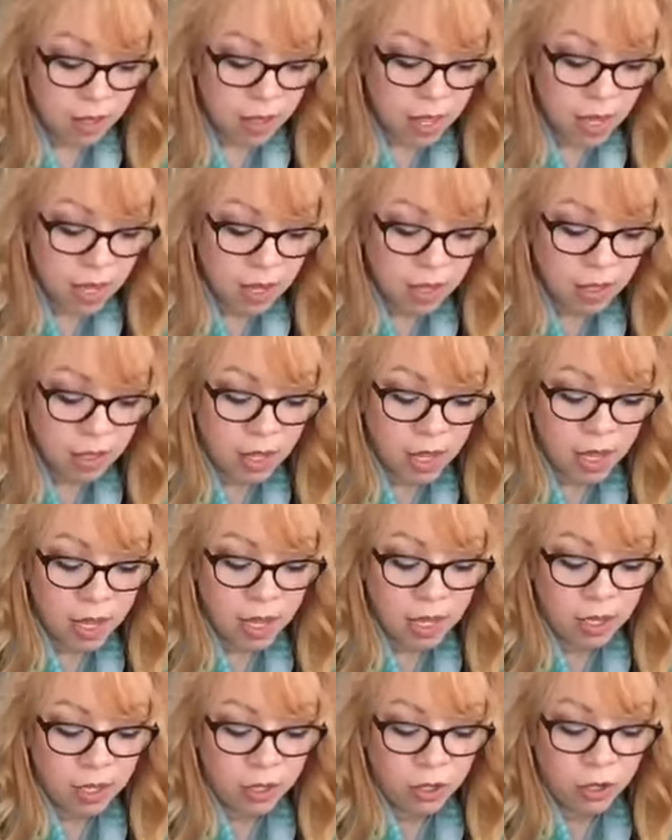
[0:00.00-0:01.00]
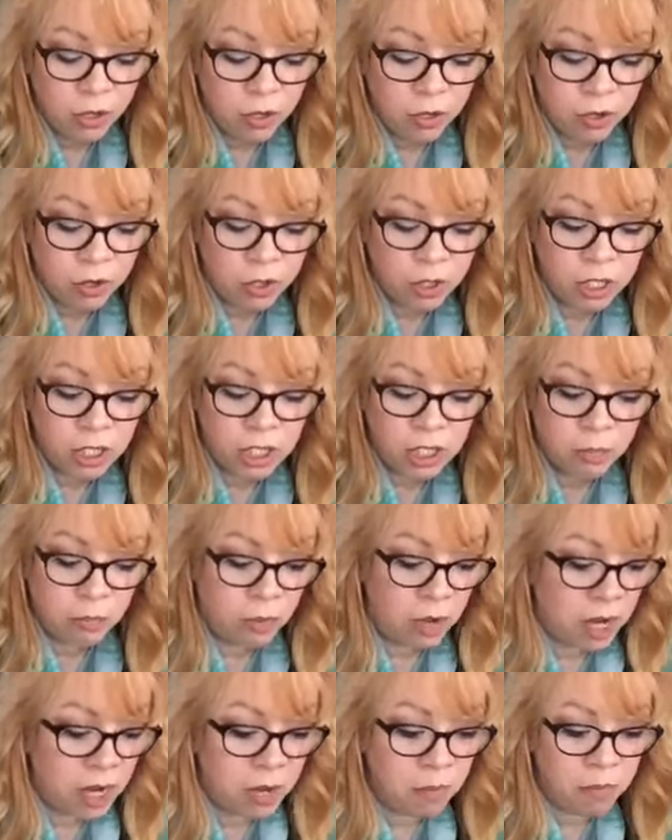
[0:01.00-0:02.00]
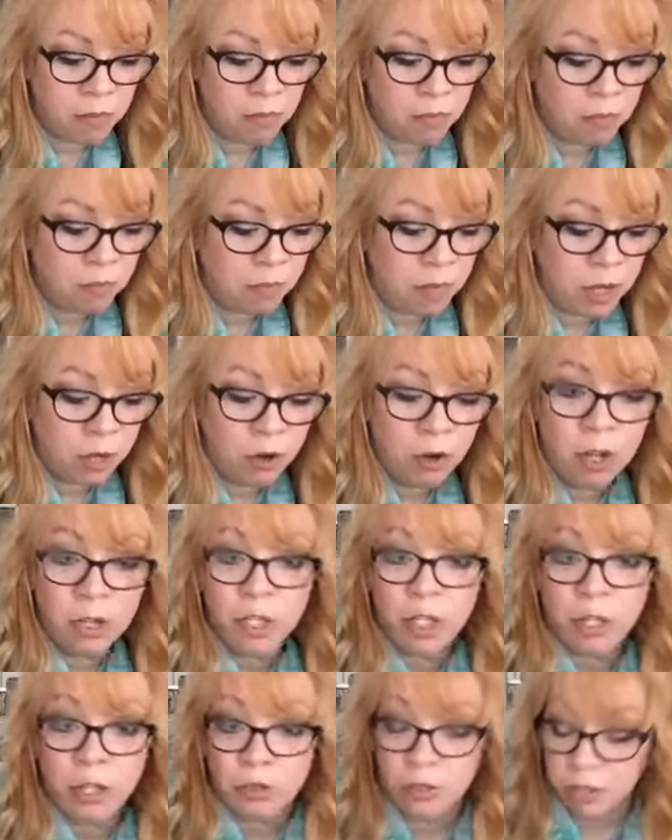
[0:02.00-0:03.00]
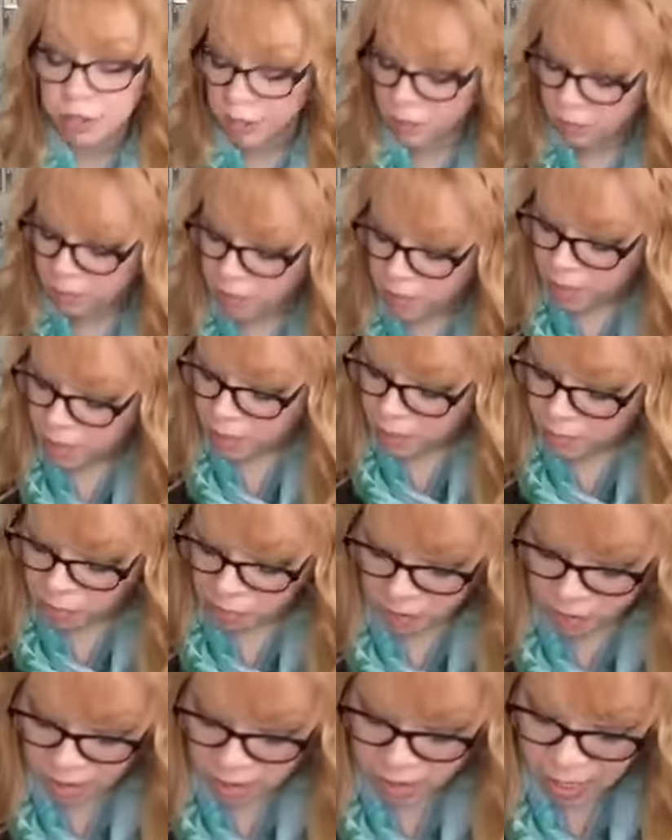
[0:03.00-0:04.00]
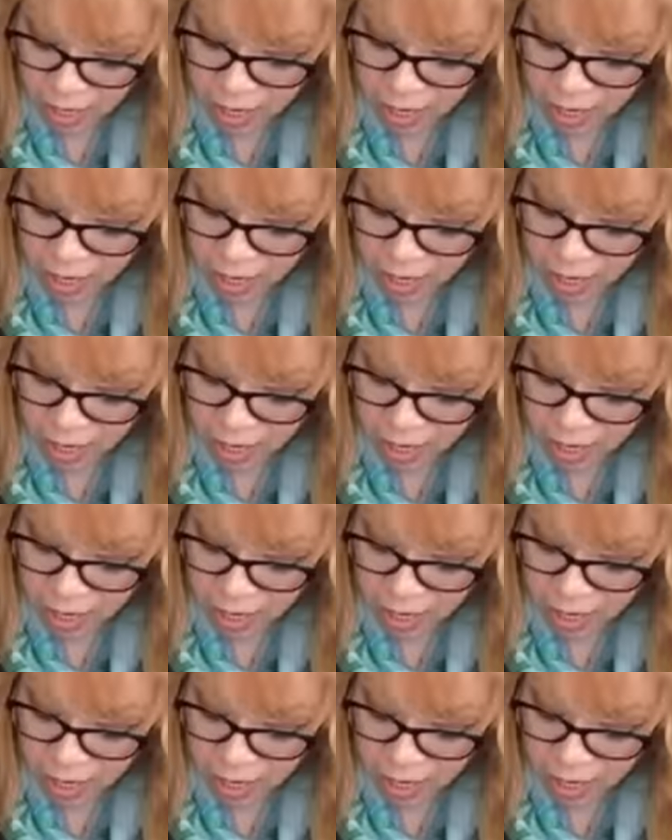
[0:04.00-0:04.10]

think like you're spreading butter on toast. Simple as